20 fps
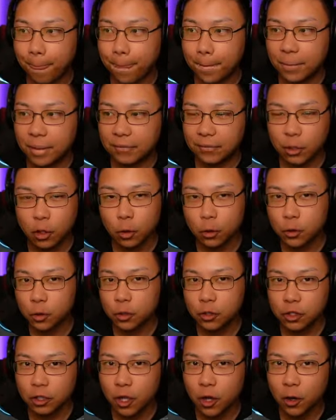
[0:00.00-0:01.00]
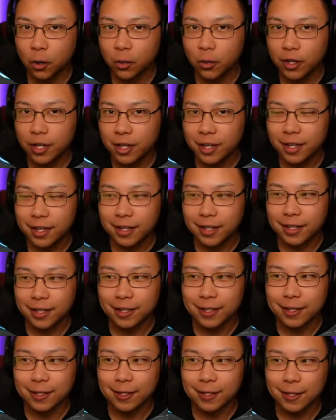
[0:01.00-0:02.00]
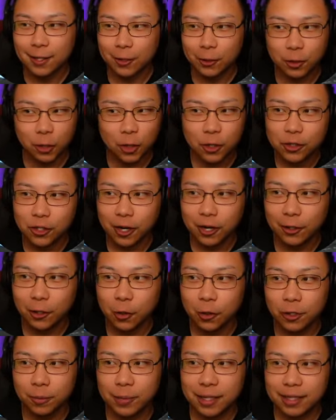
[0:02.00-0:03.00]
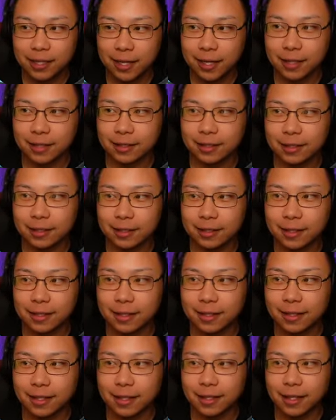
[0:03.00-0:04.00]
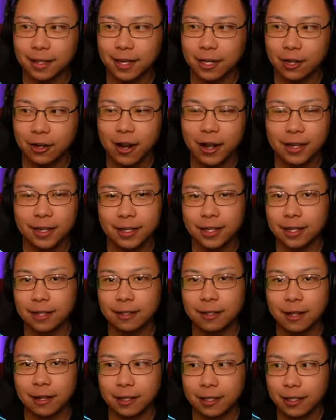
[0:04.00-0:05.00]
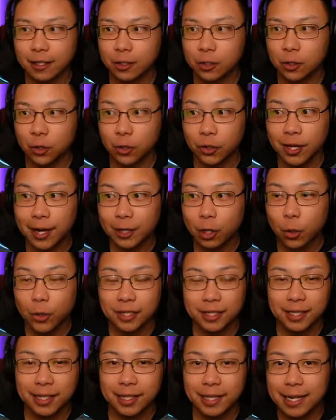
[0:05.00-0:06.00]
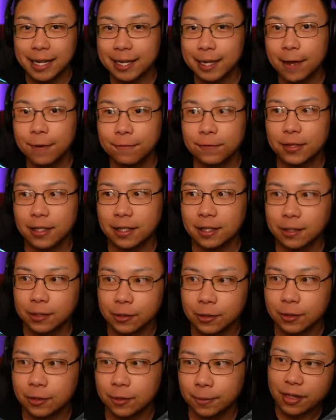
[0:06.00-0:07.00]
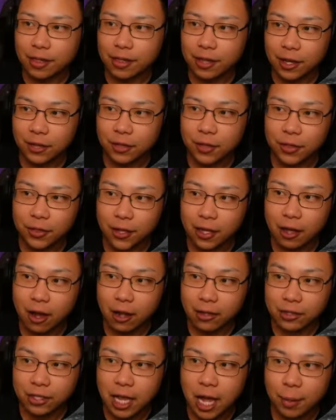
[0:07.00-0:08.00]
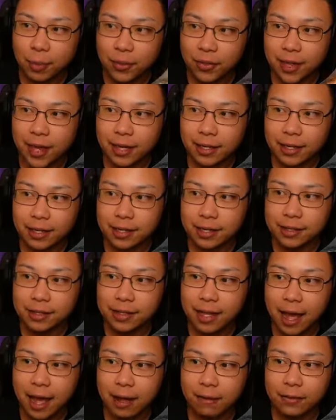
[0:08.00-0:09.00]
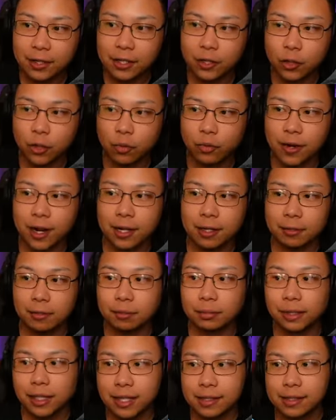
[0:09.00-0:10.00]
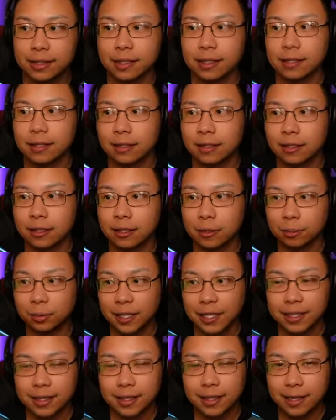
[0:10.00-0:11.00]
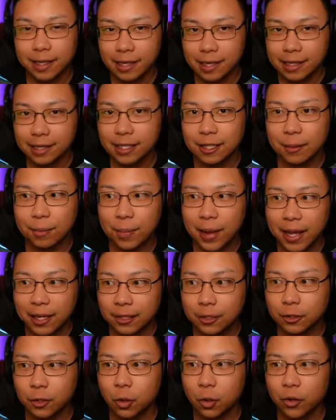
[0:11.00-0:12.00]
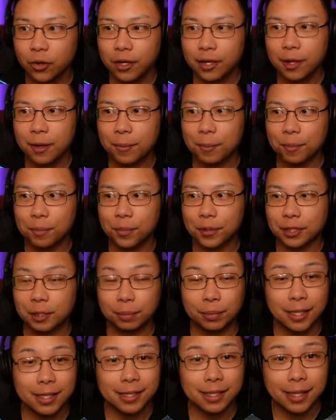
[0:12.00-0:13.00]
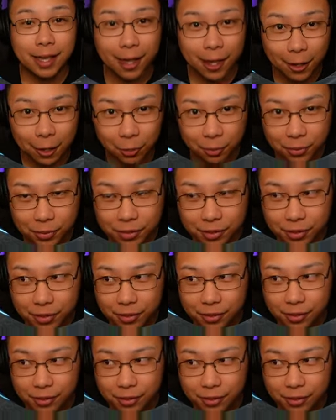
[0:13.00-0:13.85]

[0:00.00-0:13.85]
If you go too slow, your turns aren't going to be taken, and you're not going to get a lot of heals, or you're not going to get enough heals. The other thing on top of that is having the right blessing. The blessing isn't mandatory, but the blessing helps.